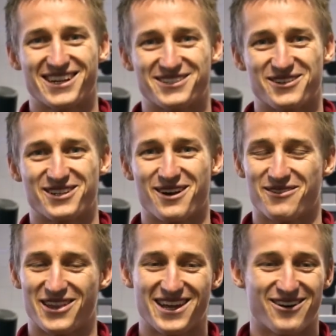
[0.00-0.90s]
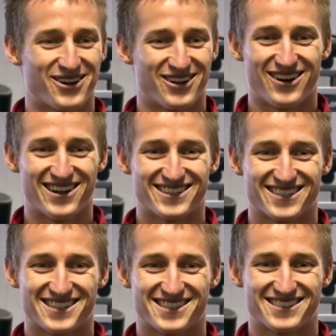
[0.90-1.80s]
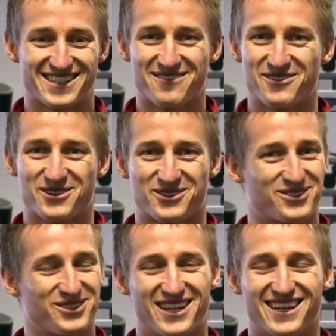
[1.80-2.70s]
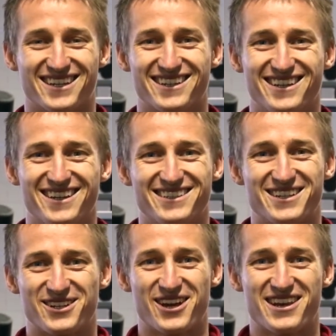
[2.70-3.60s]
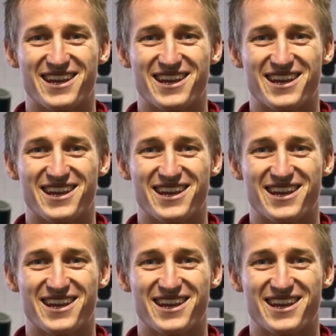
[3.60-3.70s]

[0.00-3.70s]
they drink over there. I didn't touch the stuff. Didn't go